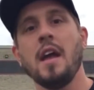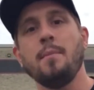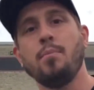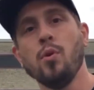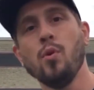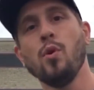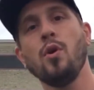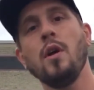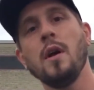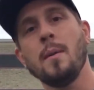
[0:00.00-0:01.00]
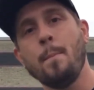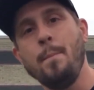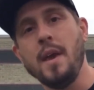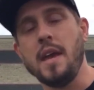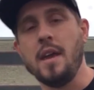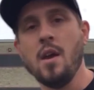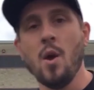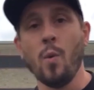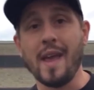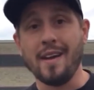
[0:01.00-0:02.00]
in Pool B.
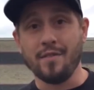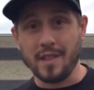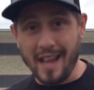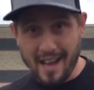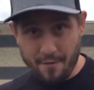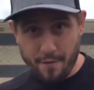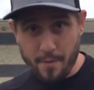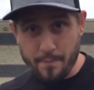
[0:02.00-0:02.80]
We have life,